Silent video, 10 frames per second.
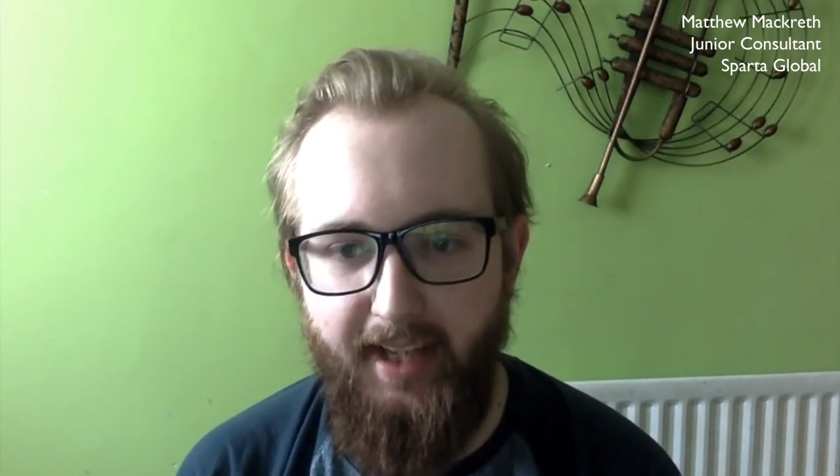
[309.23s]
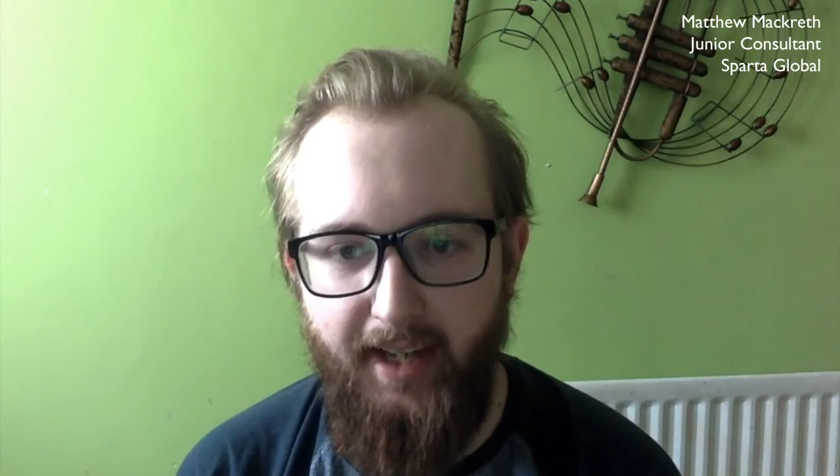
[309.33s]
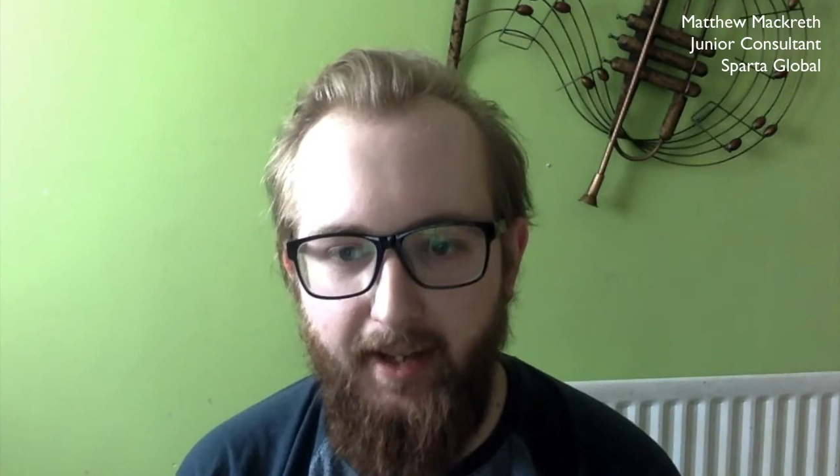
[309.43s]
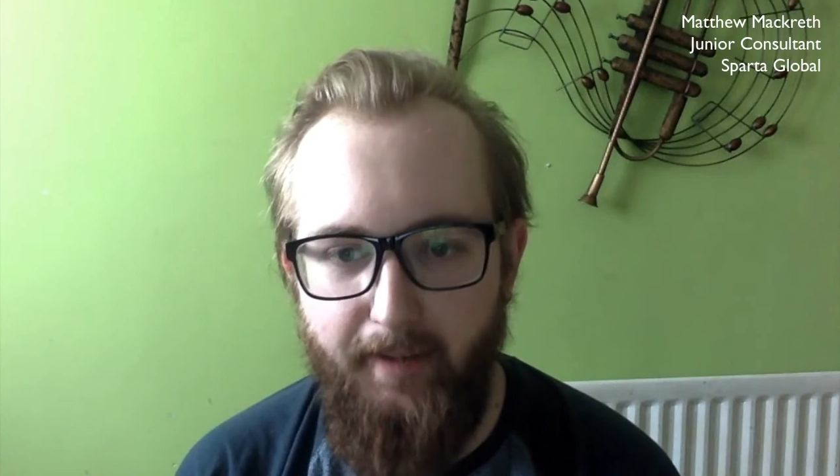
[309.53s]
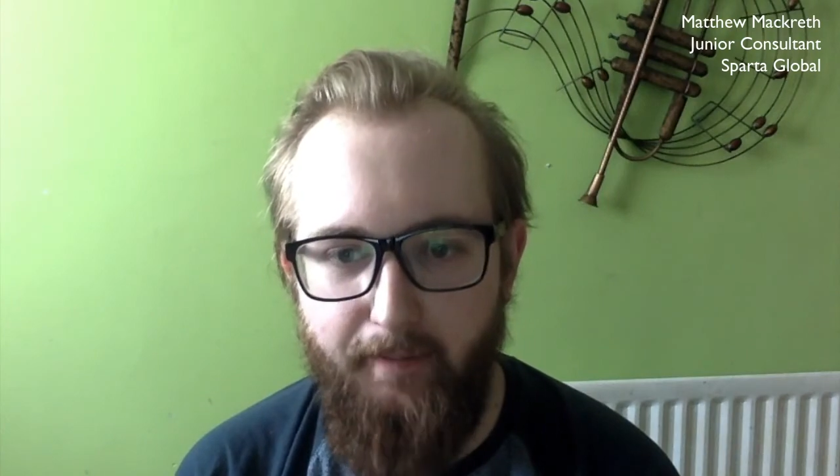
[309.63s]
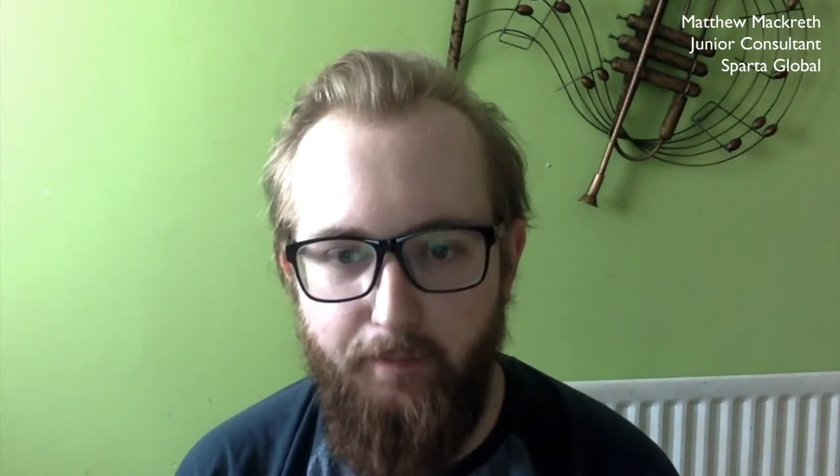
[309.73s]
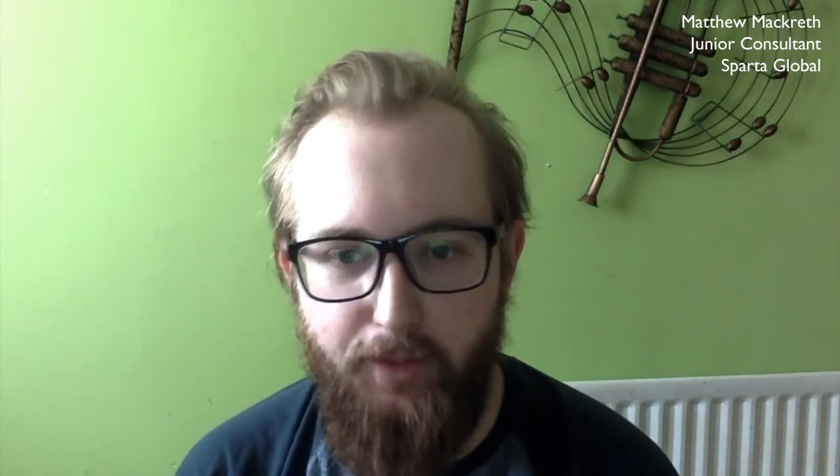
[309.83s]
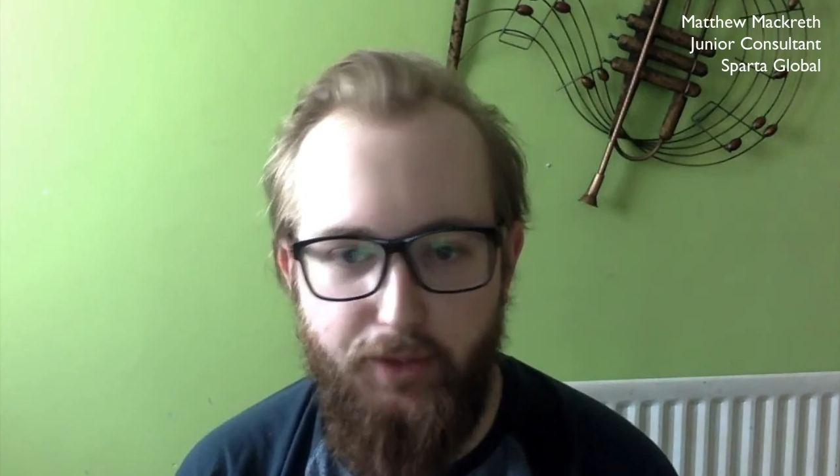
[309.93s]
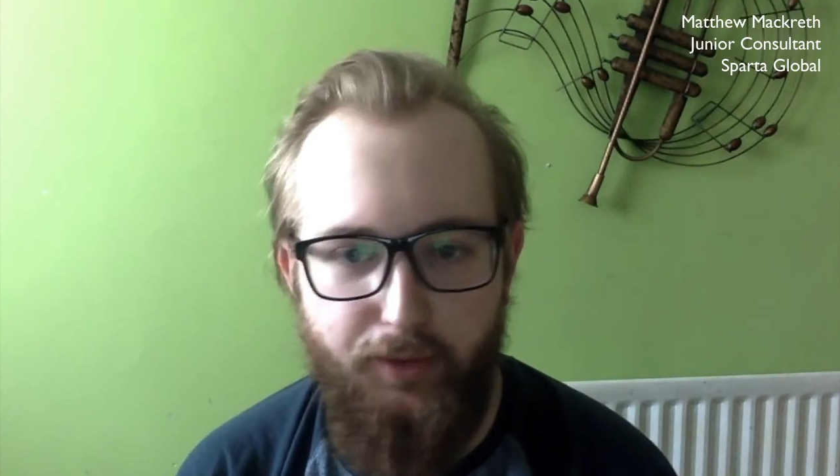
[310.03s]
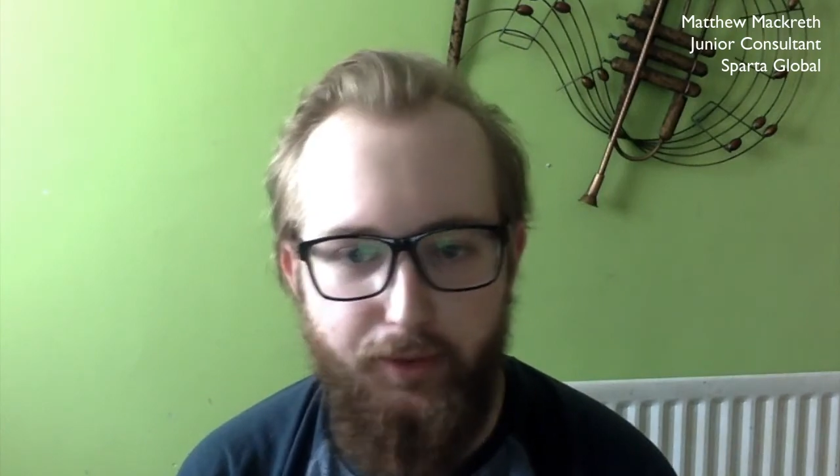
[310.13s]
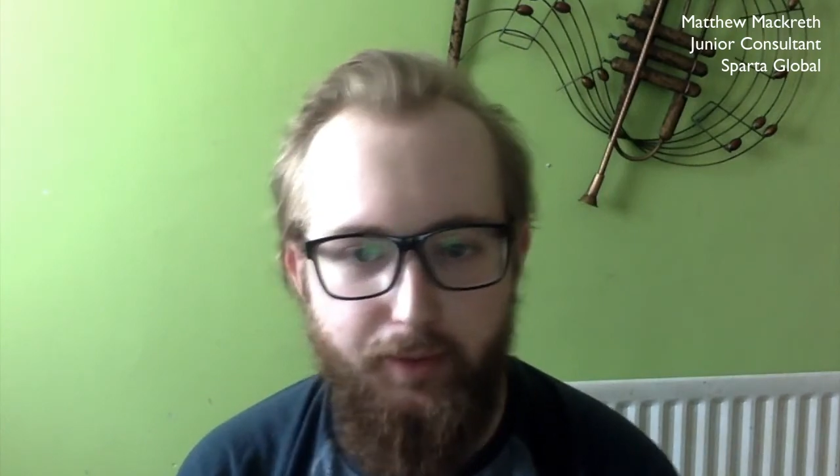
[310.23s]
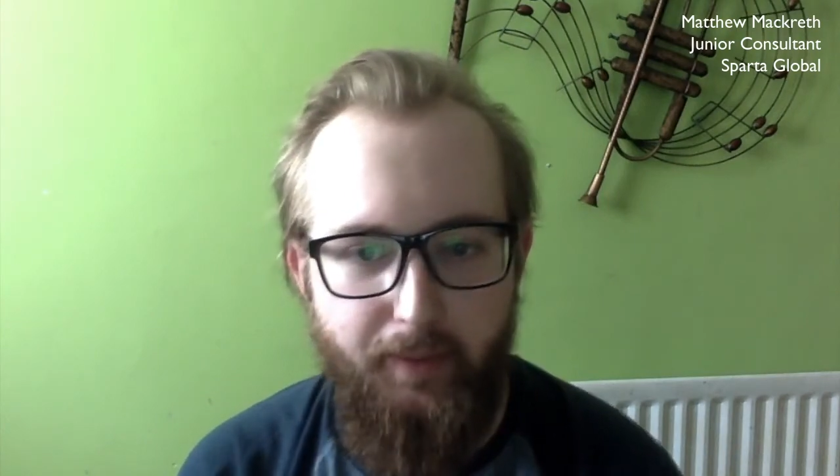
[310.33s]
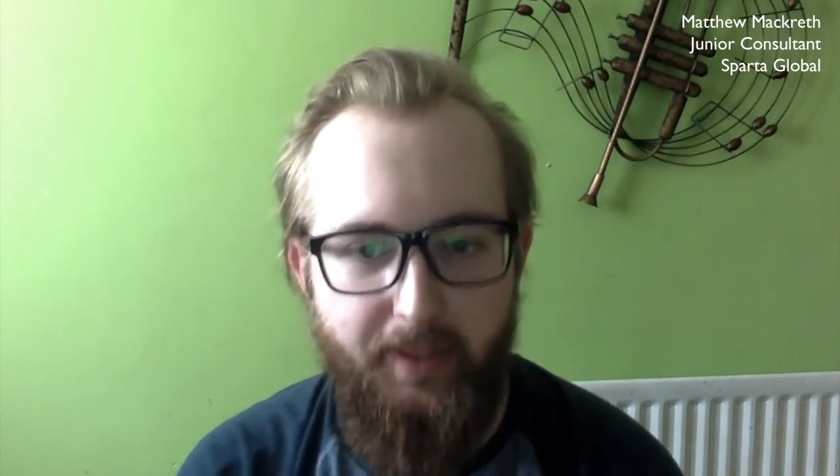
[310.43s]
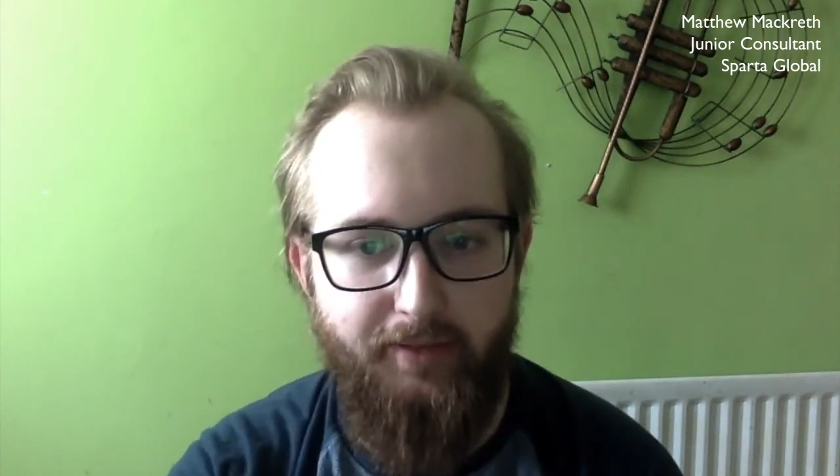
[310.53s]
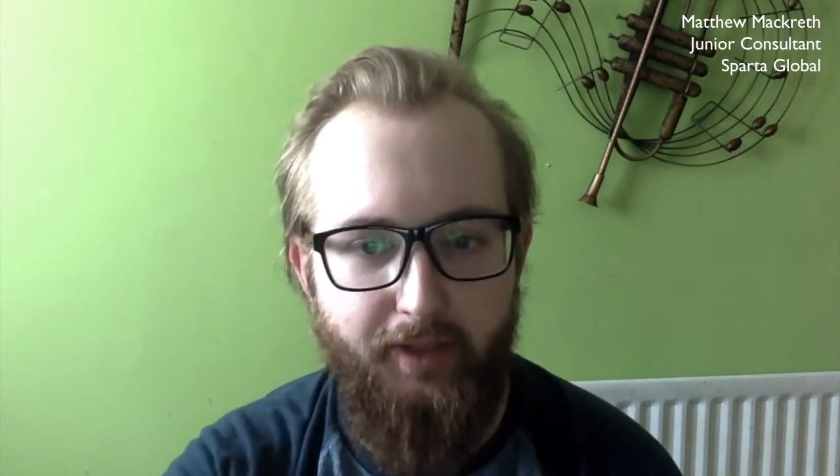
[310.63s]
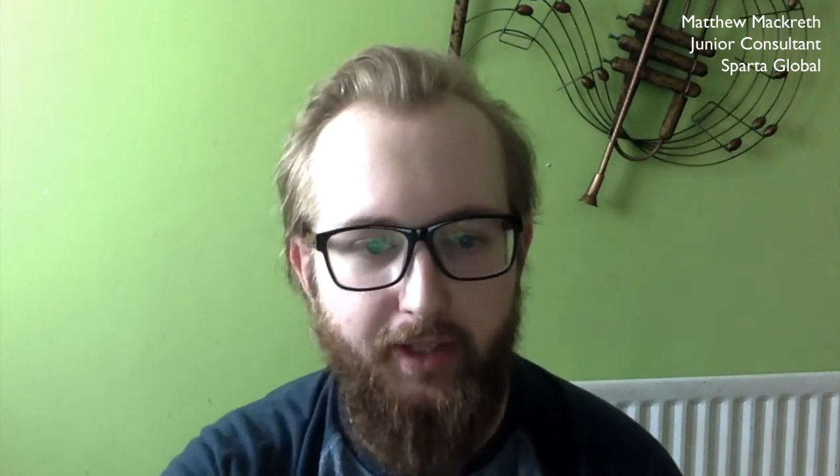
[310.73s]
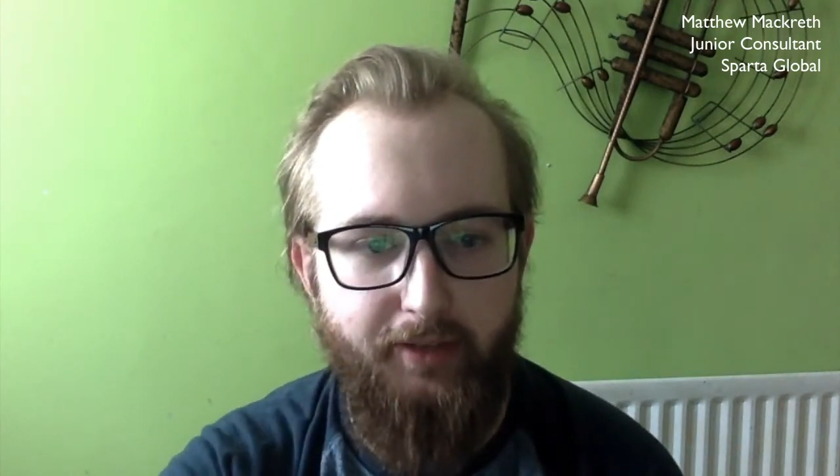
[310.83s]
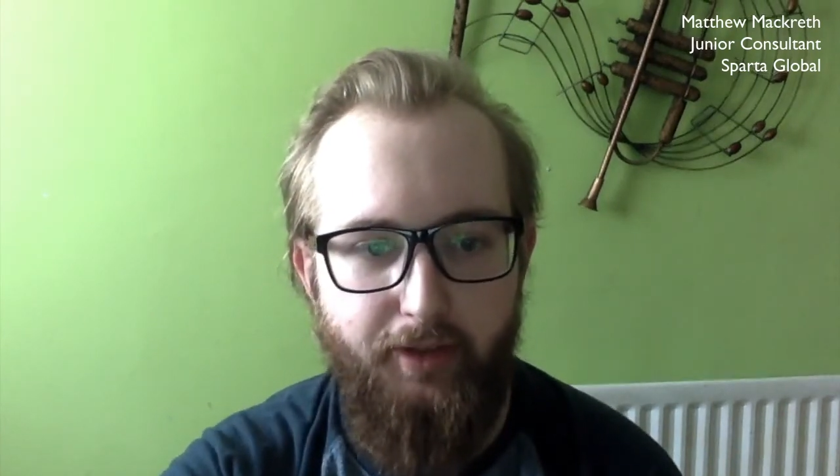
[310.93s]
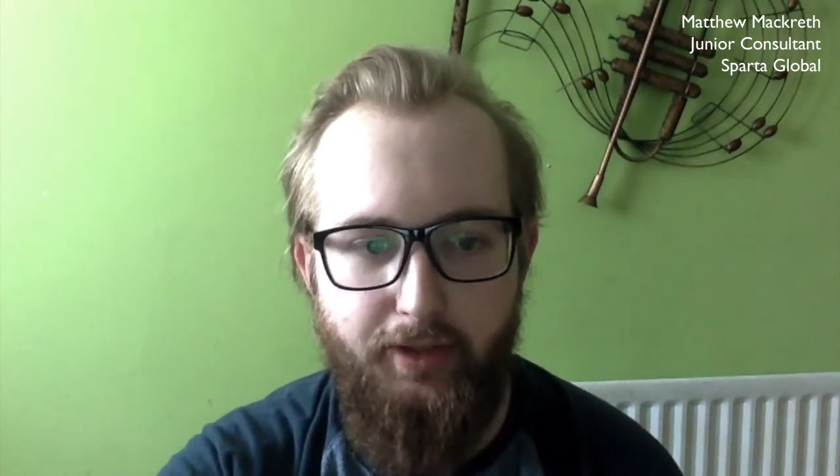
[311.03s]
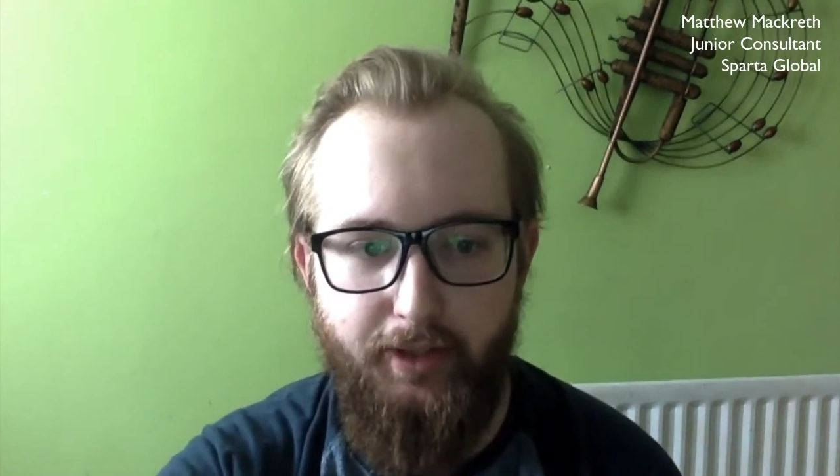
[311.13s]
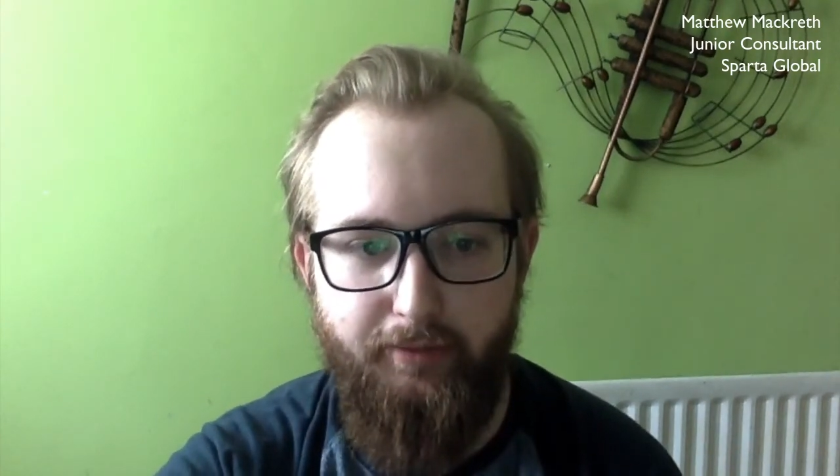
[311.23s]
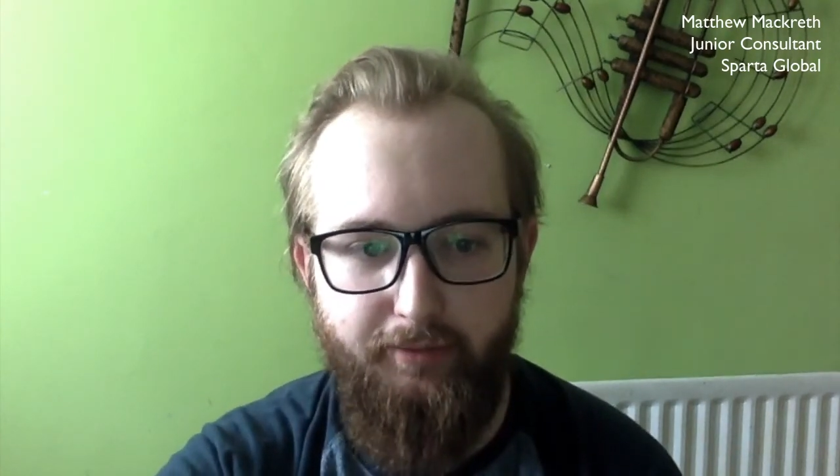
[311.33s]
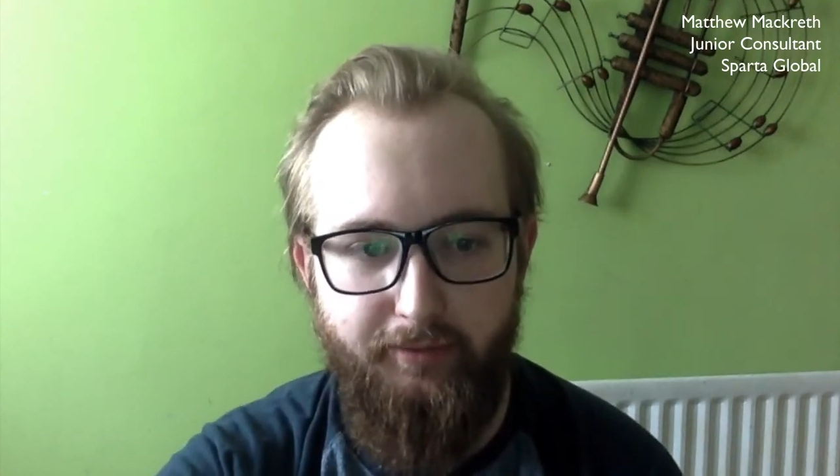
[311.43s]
Um, wish you all the best of luck in the future.